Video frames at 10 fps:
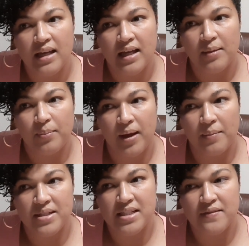and buy
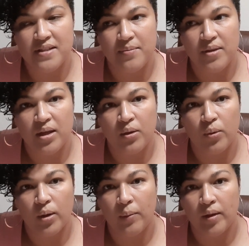myself something,
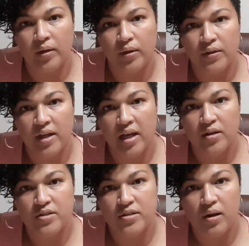or I want to go to the hair
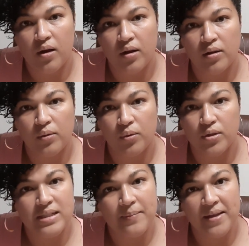salon or
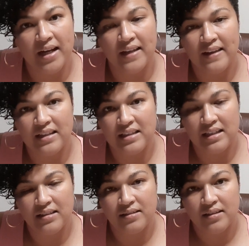something like that,
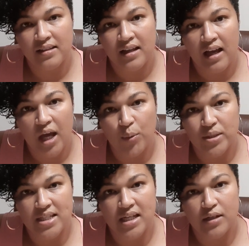then I will
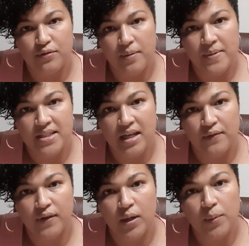take it from this
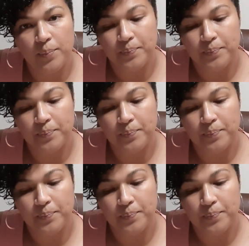envelope.